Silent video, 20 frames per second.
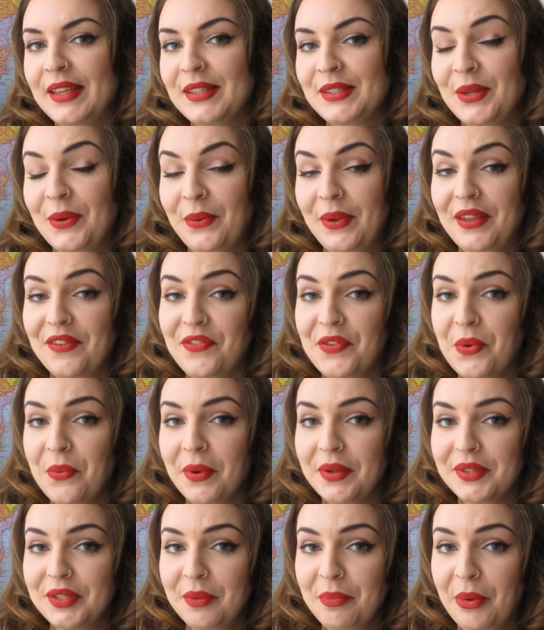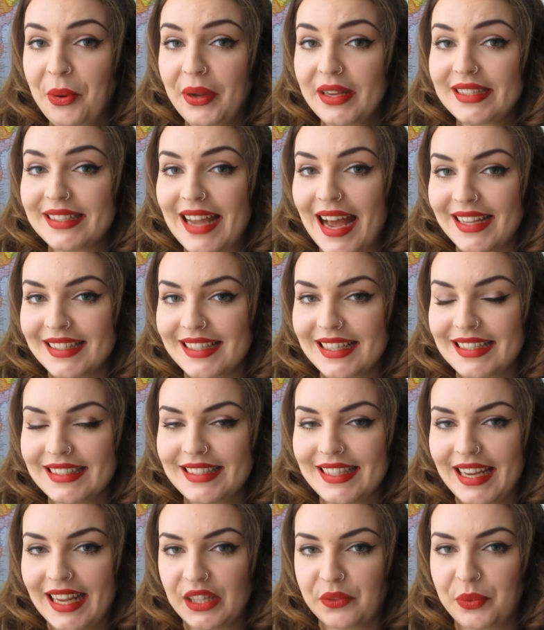So if you want to book a
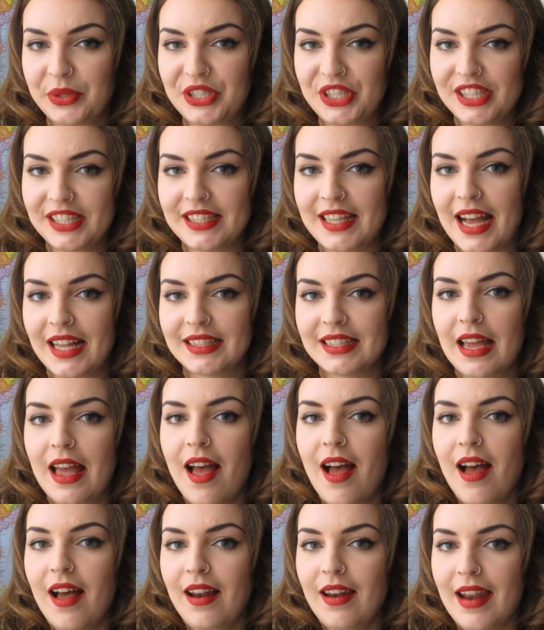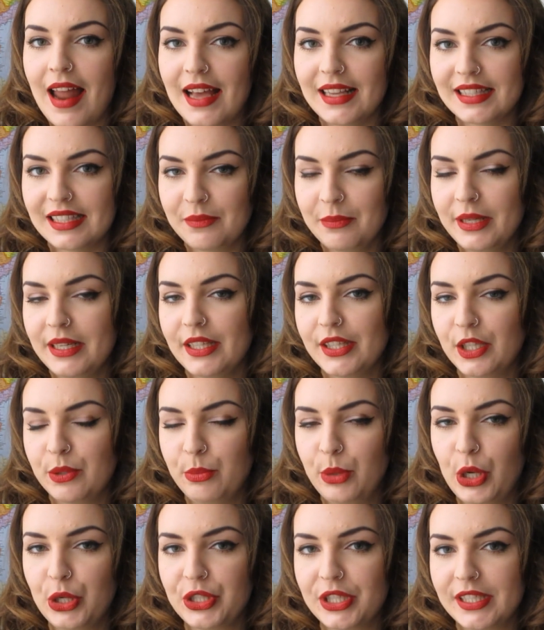Tatkal ticket, which is that last-minute
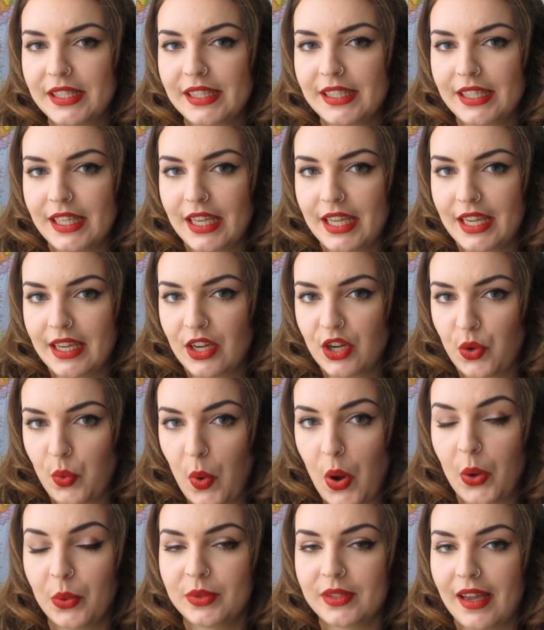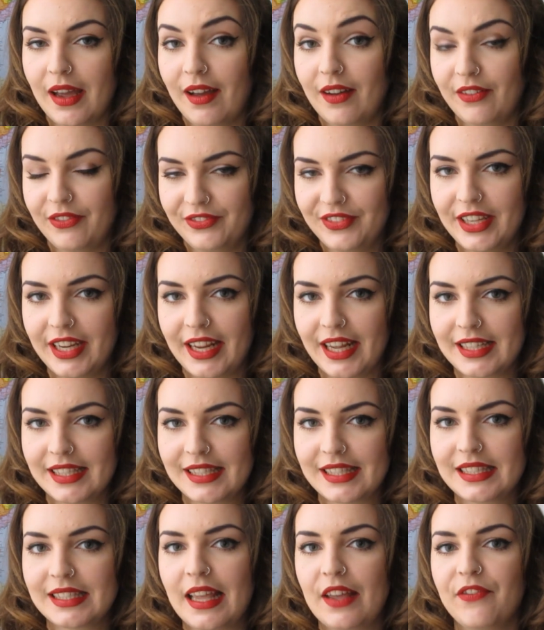emergency quota of
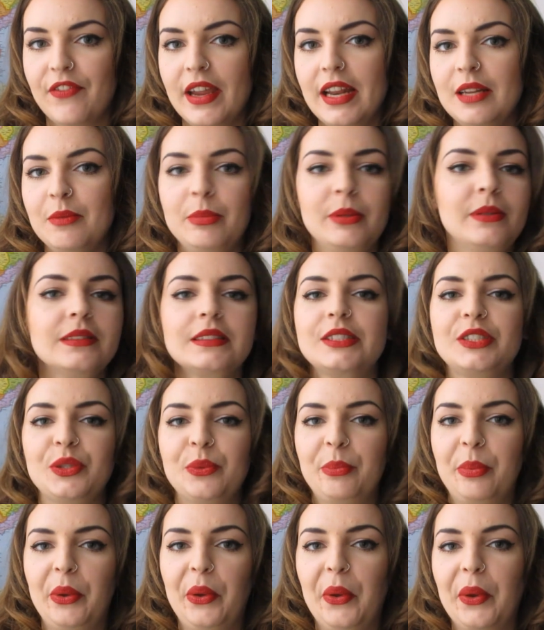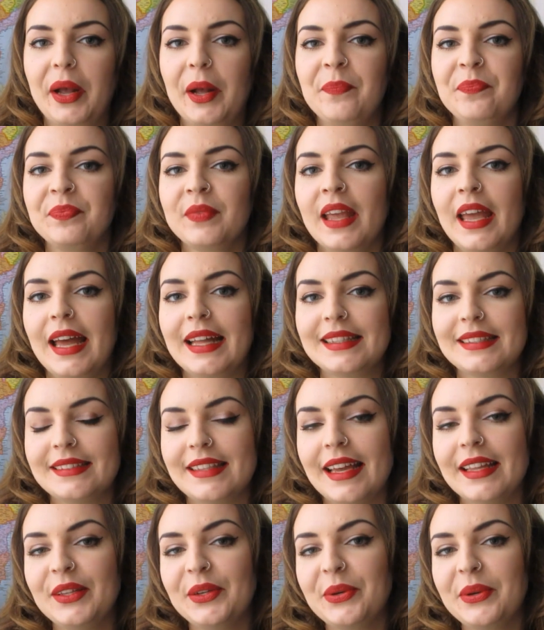tickets available to book at
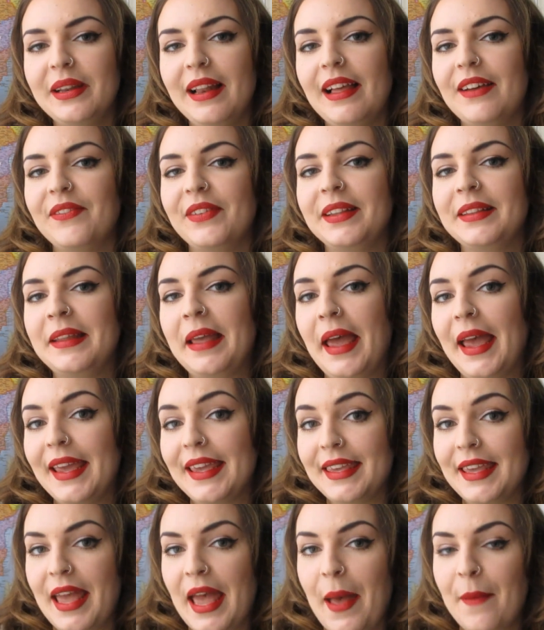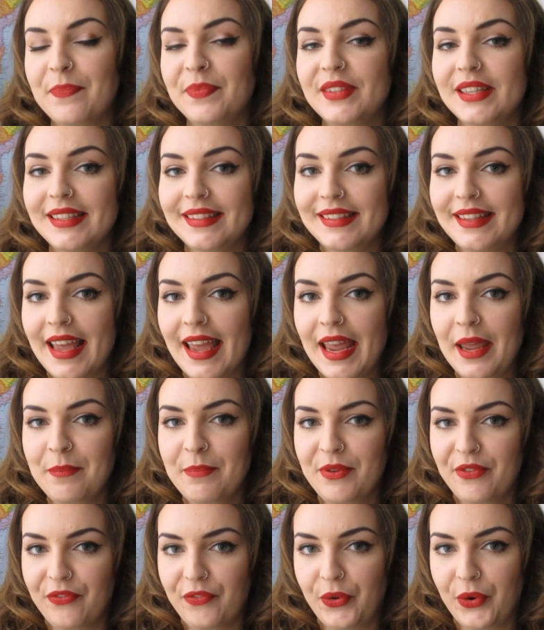10 or 11 a.m. the day
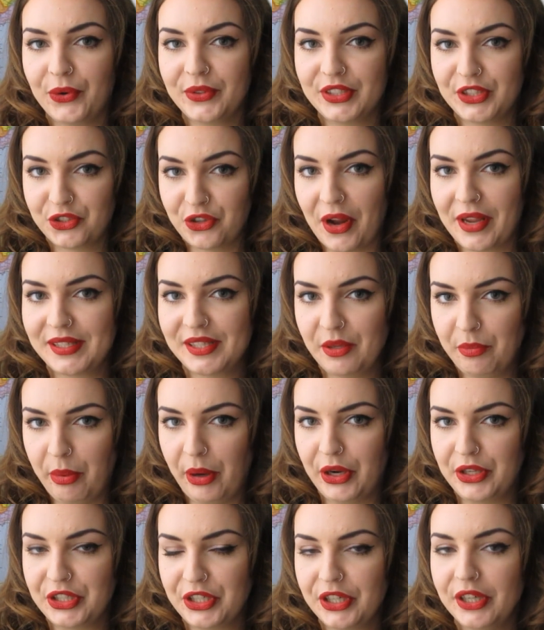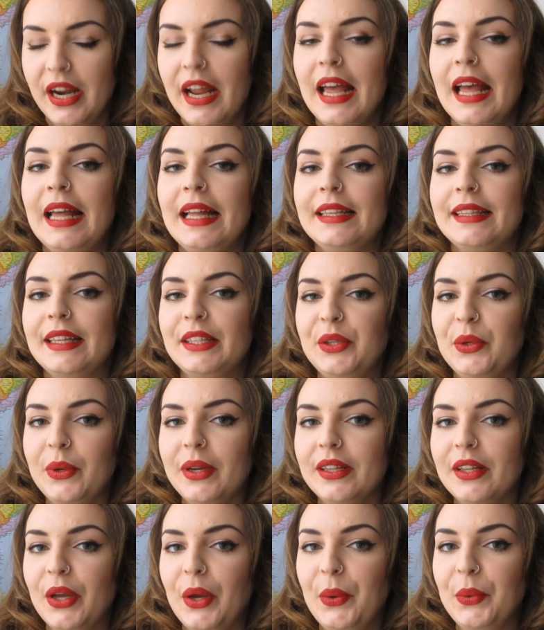before the train's departure, then you
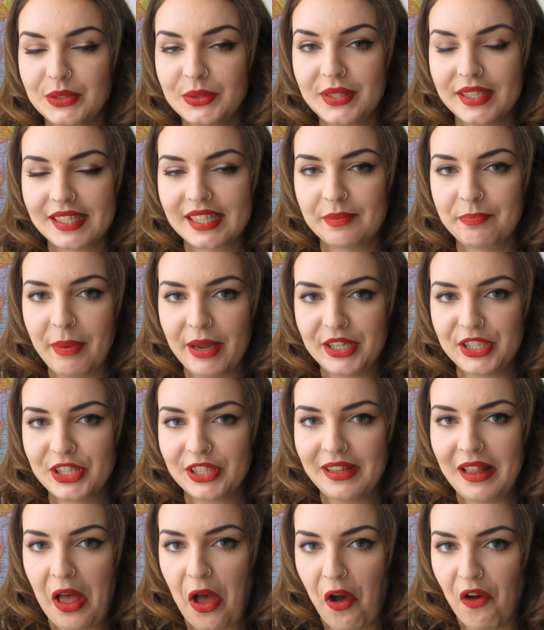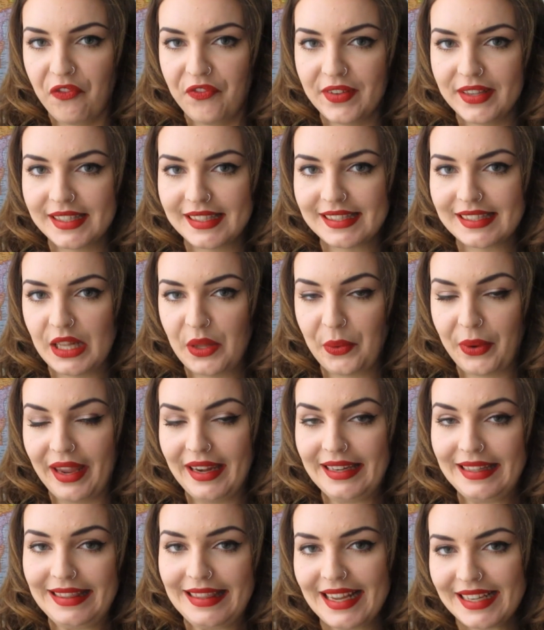can go to the special office
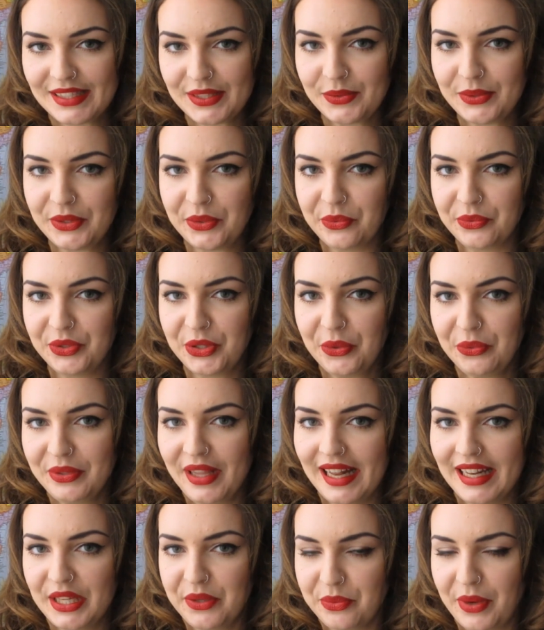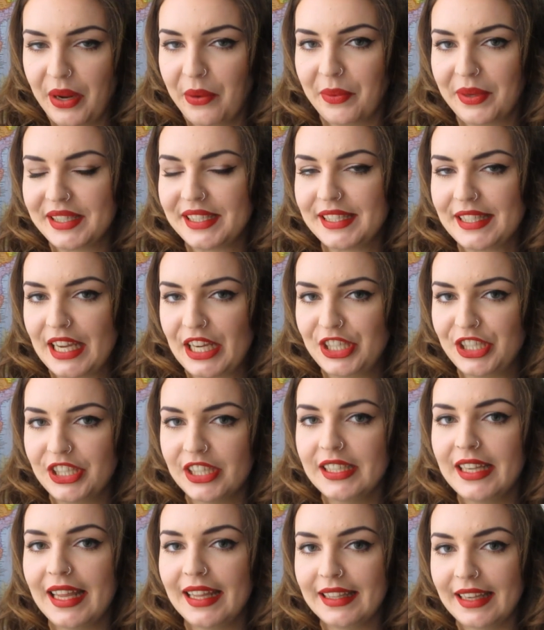located next to the New Delhi railway
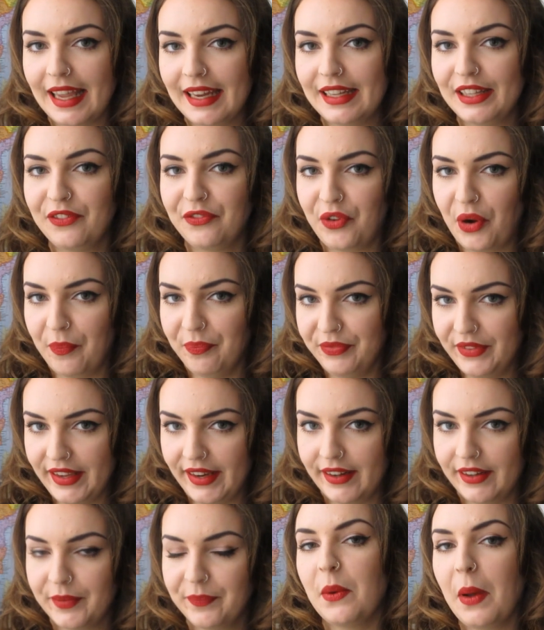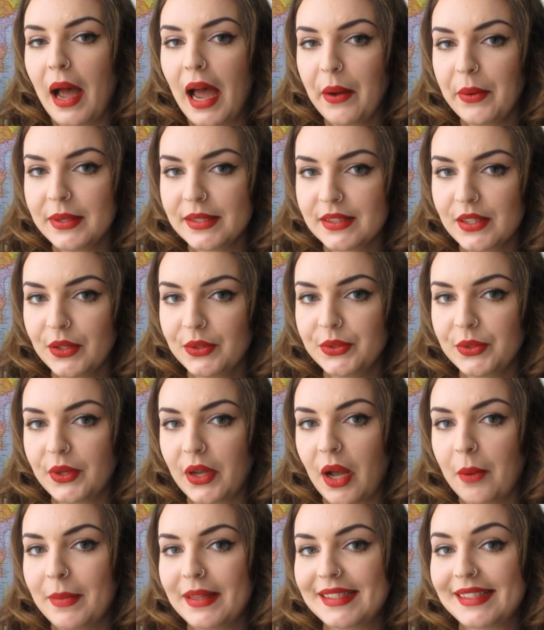station and get it from there. So I was told to
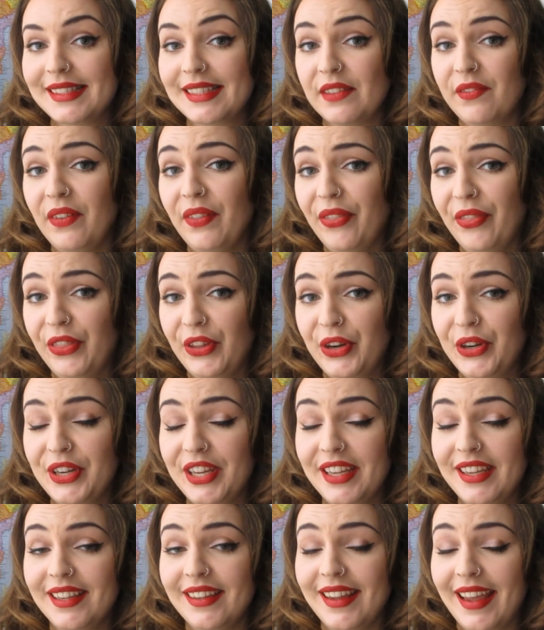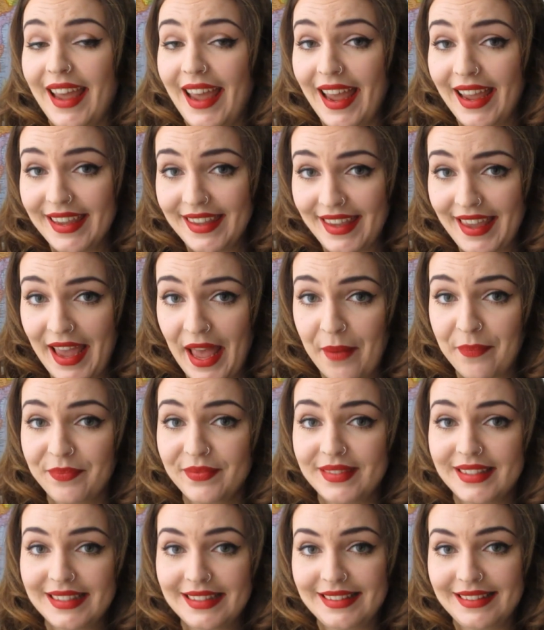come at 7:30 a.m.
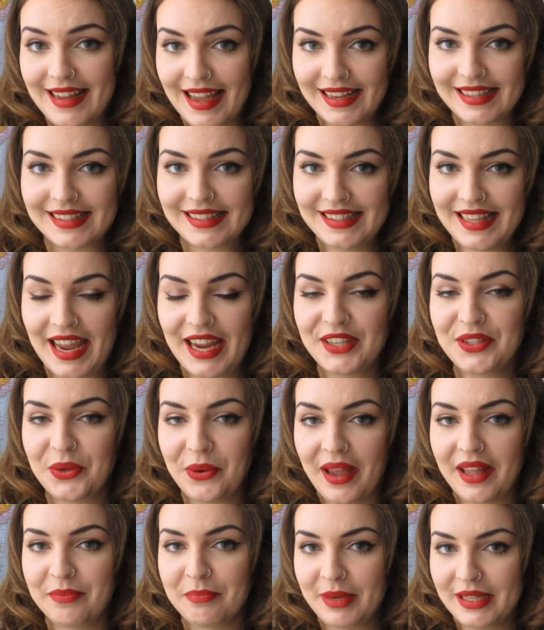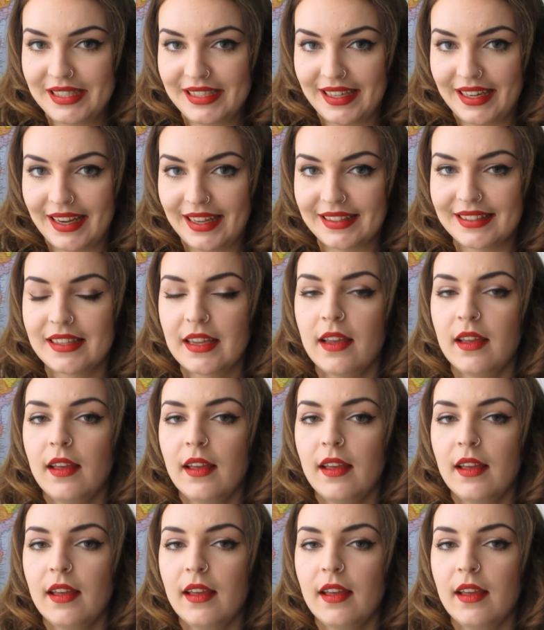the next day to get my ticket.